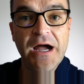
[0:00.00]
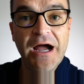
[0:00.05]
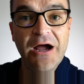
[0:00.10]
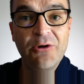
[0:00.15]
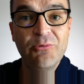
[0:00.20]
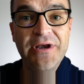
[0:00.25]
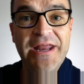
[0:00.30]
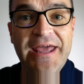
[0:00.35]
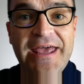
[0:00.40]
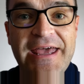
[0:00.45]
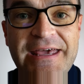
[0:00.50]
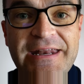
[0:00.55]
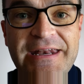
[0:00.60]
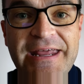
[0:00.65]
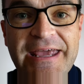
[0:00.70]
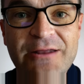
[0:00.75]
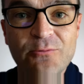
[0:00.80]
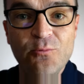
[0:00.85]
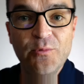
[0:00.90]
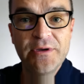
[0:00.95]
I went ahead
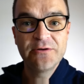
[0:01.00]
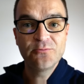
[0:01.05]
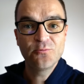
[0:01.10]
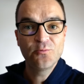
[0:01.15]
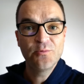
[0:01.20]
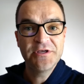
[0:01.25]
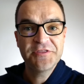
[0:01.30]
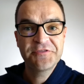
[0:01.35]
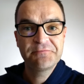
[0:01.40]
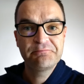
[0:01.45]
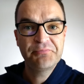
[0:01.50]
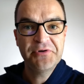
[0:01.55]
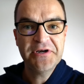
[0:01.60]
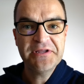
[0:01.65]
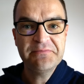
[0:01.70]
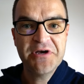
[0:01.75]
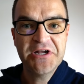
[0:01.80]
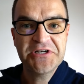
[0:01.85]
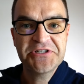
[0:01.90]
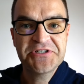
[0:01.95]
and went with
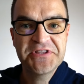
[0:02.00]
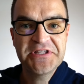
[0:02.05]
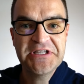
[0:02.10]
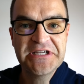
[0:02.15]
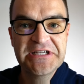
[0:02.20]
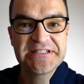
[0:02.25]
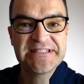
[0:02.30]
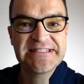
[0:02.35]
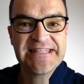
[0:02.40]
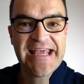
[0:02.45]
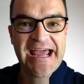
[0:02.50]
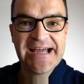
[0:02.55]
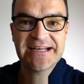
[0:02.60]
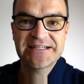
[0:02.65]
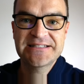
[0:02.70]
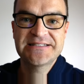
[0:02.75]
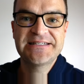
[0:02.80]
pretty much the exact